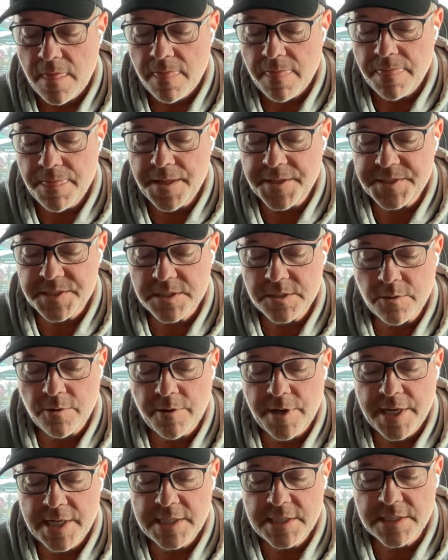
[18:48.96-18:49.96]
the
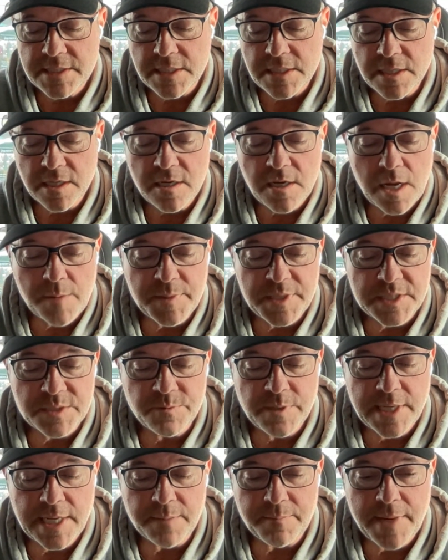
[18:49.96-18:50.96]
stories and the comments
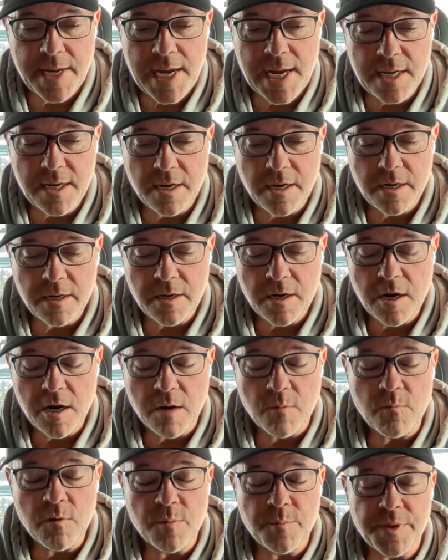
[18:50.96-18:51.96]
we get back are
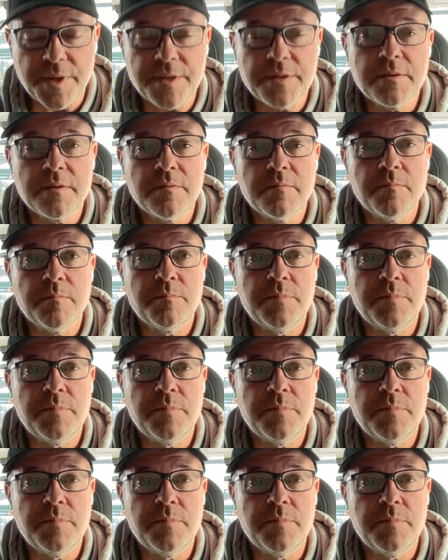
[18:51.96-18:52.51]
heartwarming.